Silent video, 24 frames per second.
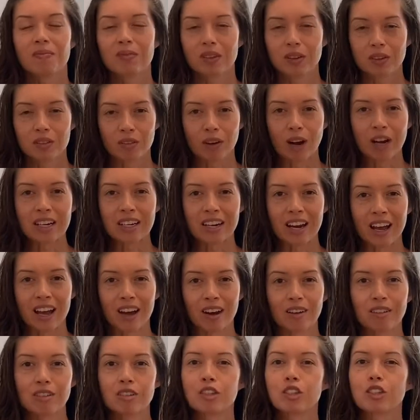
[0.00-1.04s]
Right
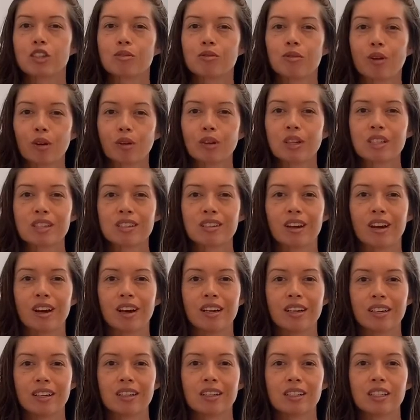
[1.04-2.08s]
now, just focus on
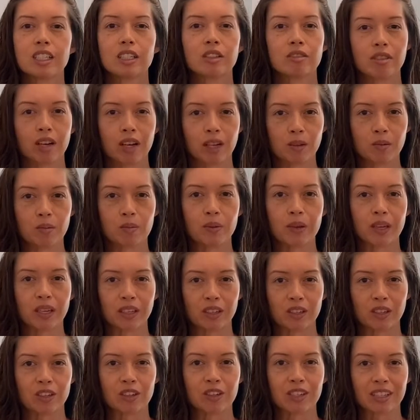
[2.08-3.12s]
developing
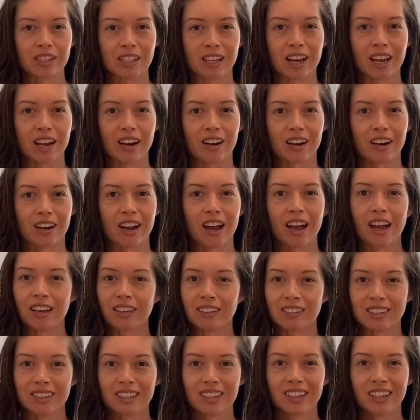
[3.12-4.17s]
your desire and
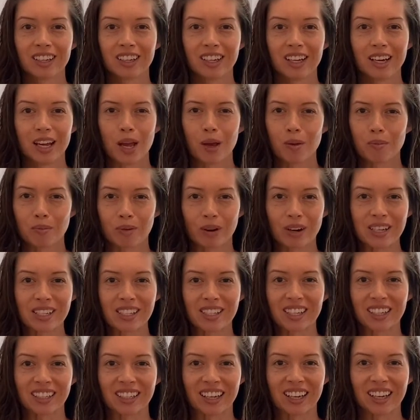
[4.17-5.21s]

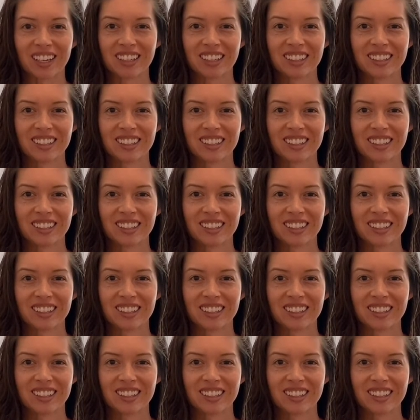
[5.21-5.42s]
embracing it.